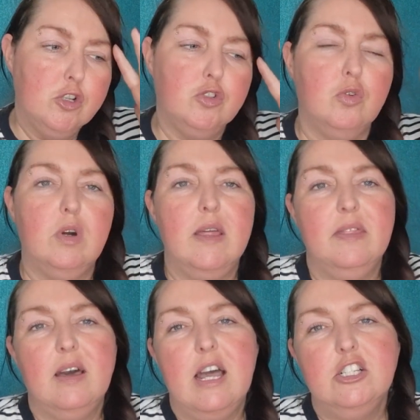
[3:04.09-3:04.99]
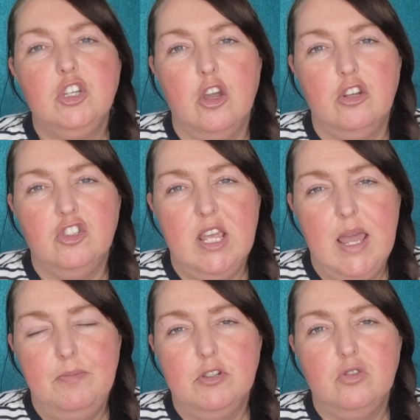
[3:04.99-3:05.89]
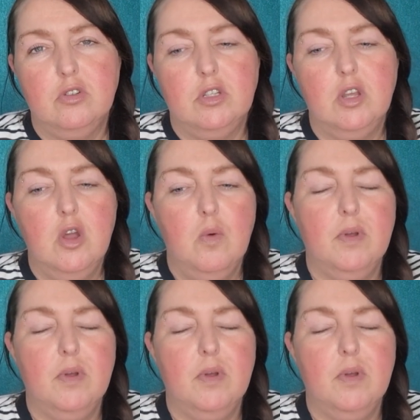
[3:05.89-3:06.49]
So in the last couch episode,